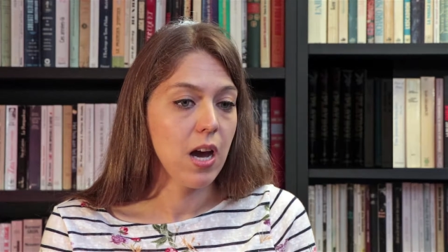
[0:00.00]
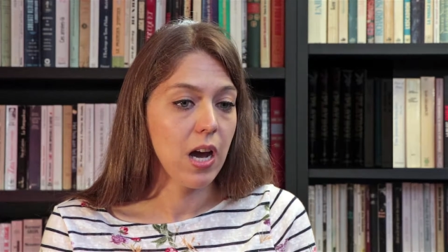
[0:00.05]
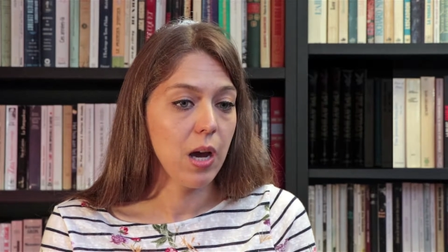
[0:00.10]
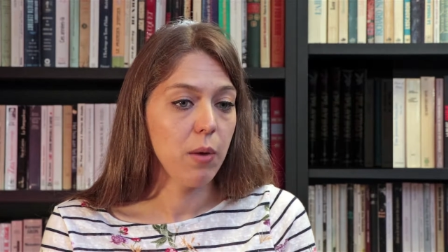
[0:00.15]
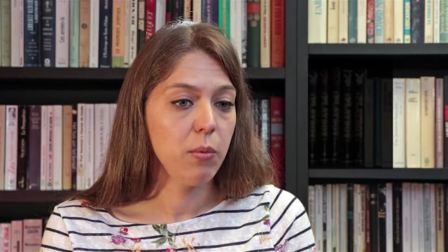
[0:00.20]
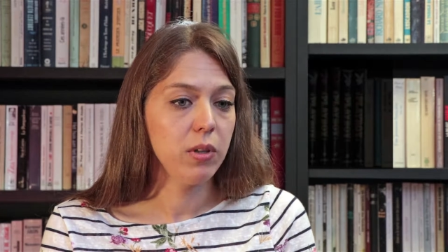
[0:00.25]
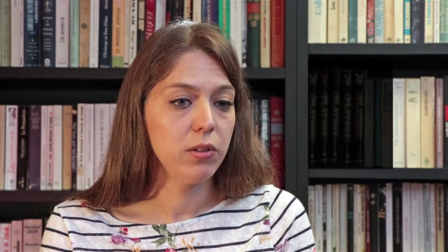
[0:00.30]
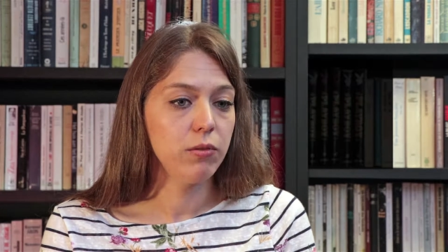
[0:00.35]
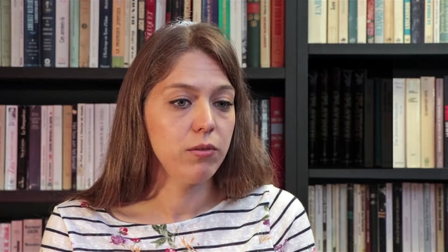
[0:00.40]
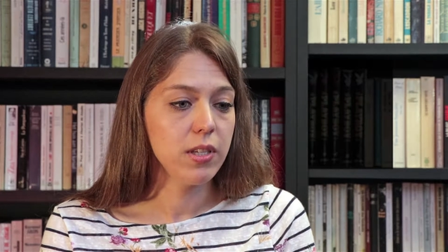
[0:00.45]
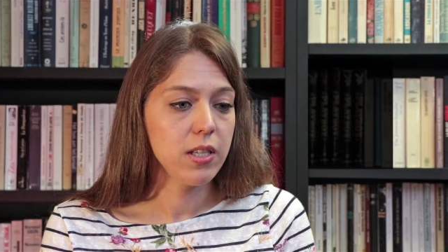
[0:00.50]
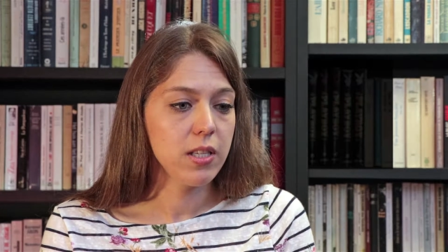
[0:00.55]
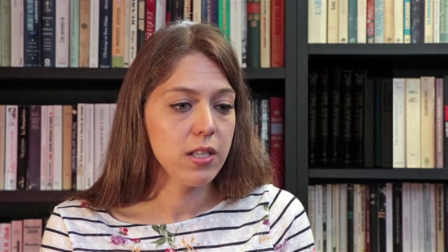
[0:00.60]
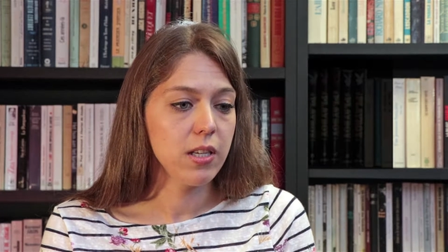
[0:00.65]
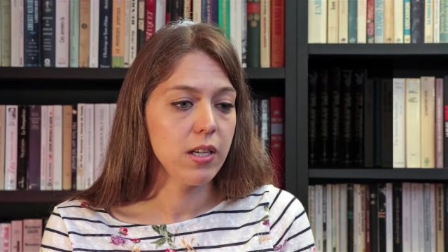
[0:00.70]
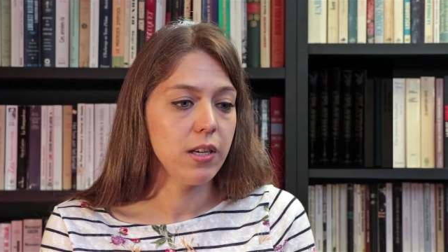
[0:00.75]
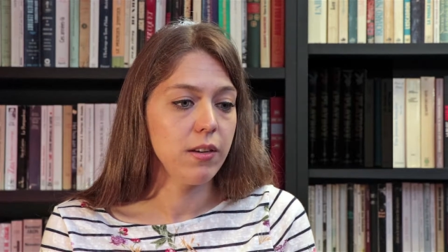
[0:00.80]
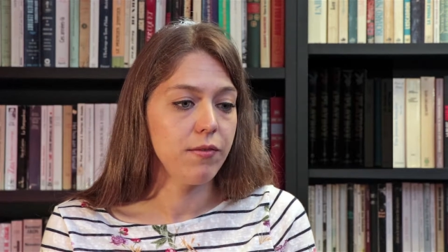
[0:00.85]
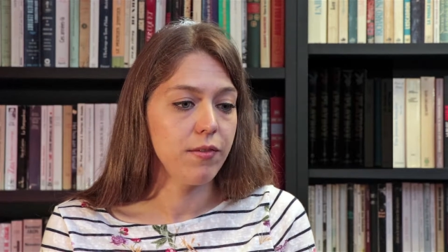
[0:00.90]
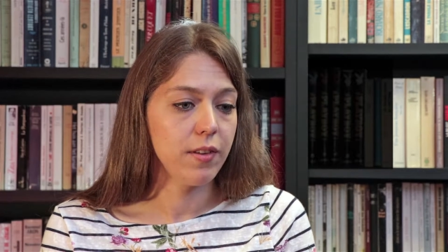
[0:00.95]
I will
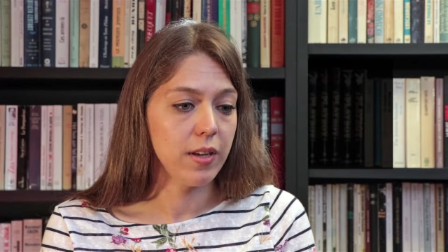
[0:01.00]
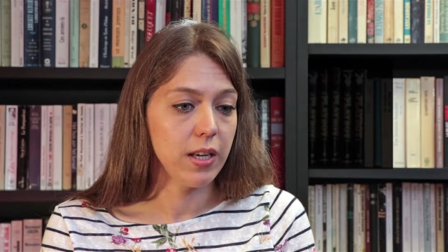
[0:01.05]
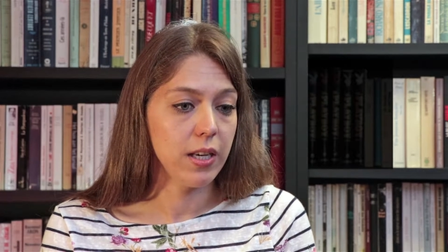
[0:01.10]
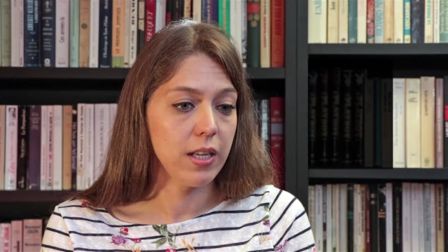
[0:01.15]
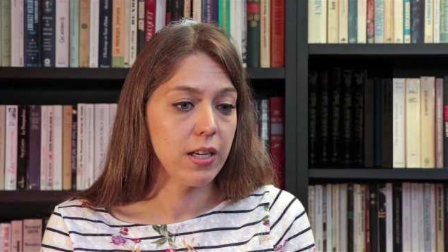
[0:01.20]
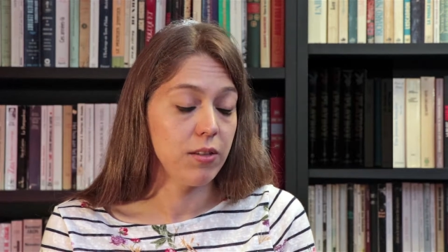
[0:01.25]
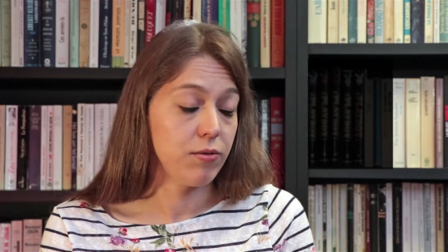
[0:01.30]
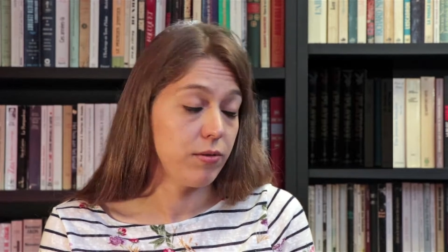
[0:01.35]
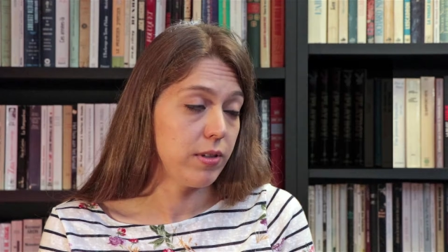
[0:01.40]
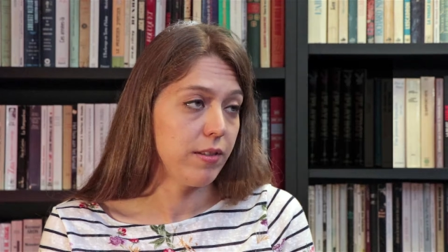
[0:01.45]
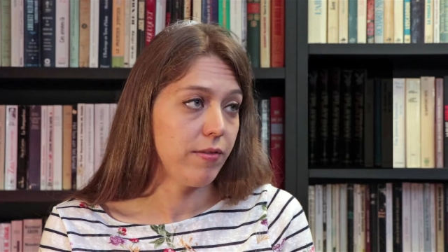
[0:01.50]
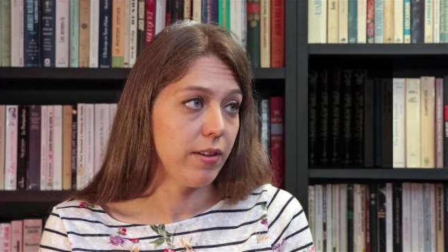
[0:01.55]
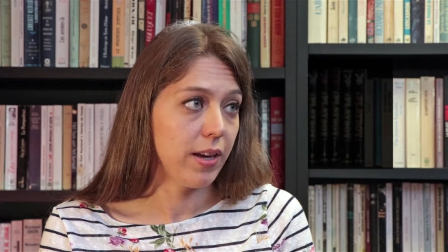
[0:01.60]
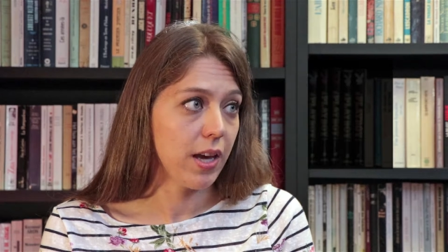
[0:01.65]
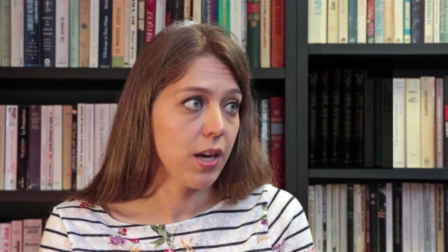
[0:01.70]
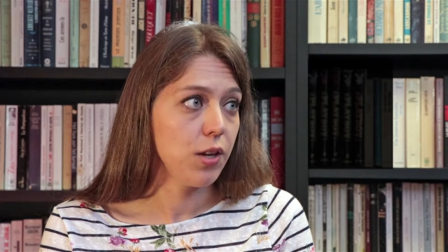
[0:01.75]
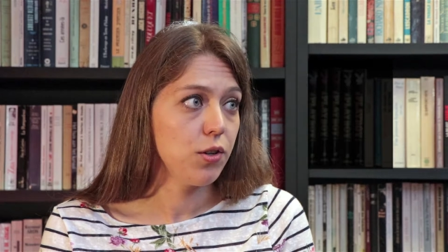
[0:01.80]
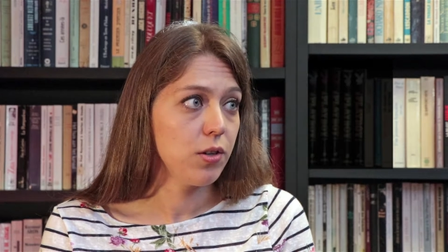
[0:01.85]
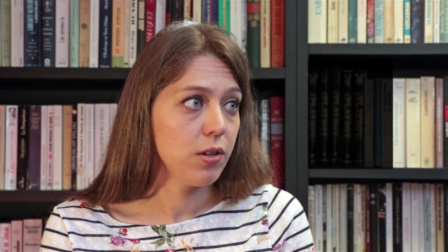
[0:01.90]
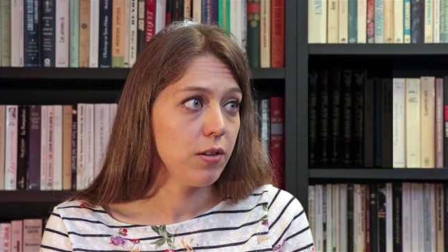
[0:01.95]
receive a
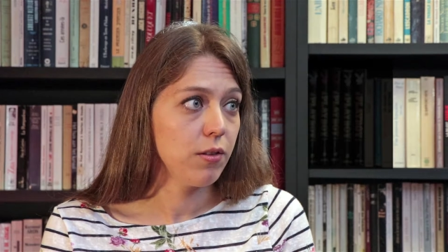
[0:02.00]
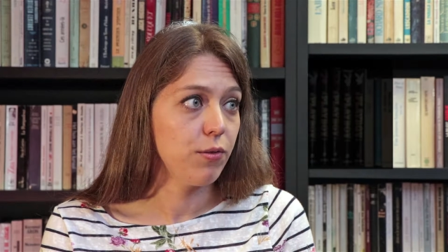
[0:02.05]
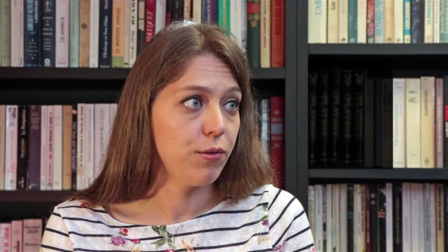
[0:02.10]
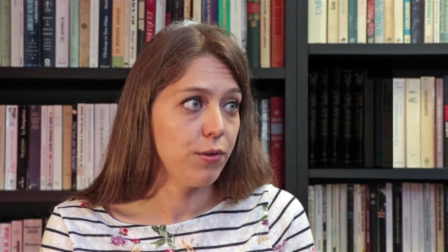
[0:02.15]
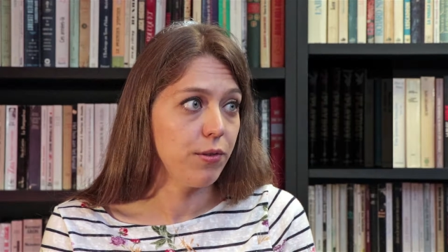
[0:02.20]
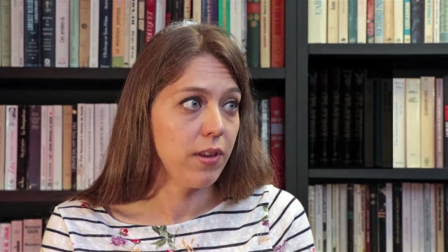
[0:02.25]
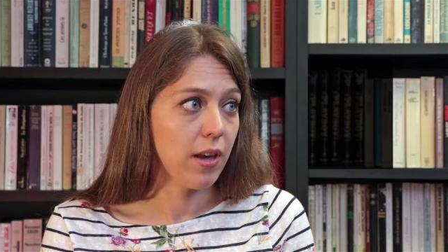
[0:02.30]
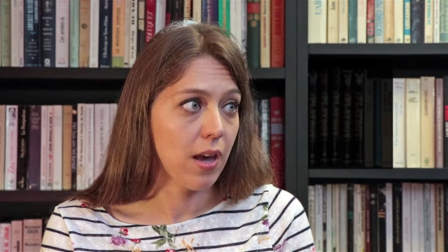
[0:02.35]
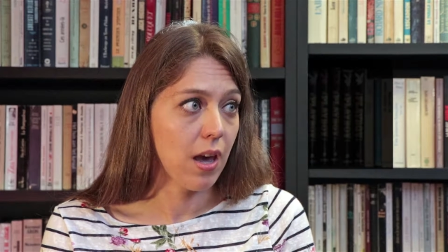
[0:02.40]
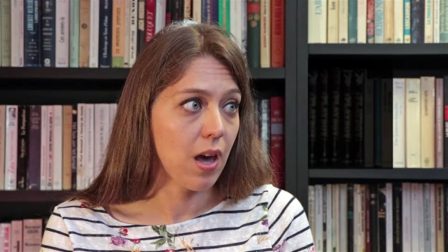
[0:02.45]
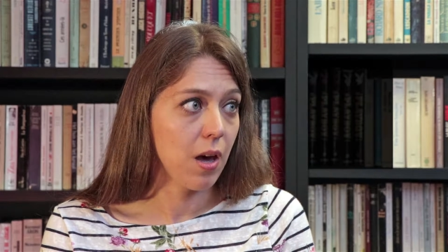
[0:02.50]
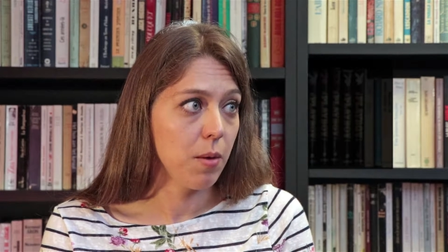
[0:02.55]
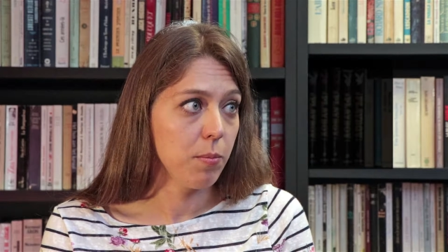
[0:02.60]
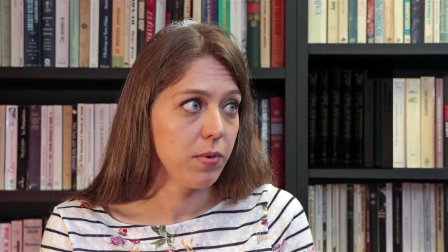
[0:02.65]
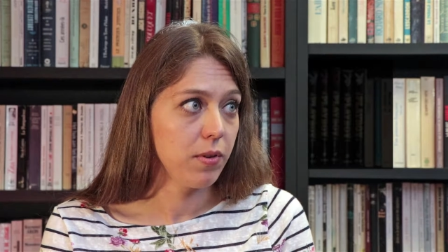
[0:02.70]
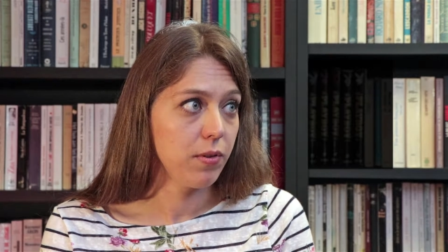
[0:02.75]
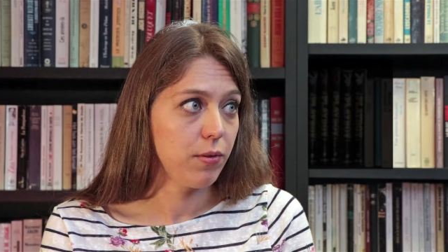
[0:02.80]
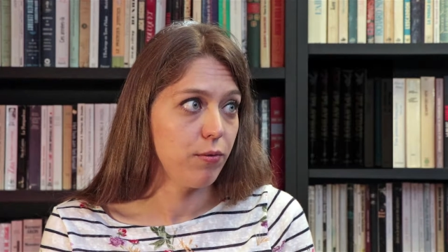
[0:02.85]
notification through the app,